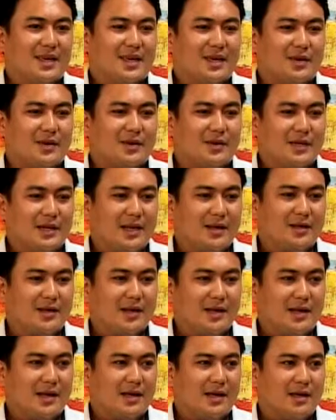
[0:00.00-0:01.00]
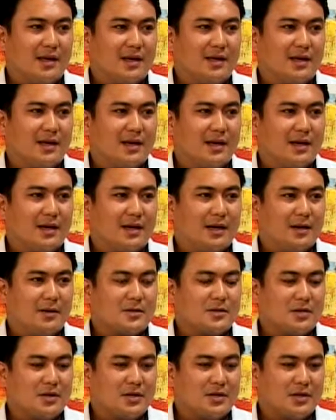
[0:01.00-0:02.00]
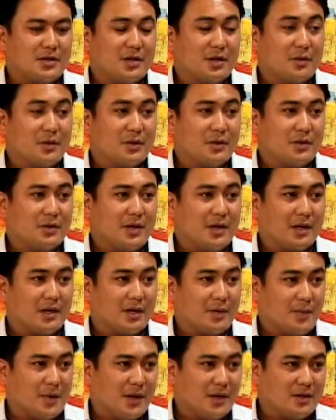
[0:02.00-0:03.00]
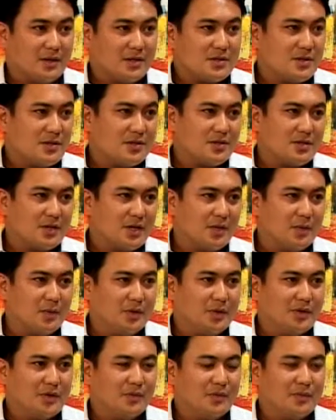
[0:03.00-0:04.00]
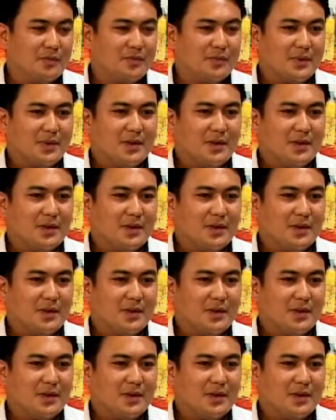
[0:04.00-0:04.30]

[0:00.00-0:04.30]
you know, at the end of the day, uh, as long as you're able to hear them out, as long as you're able to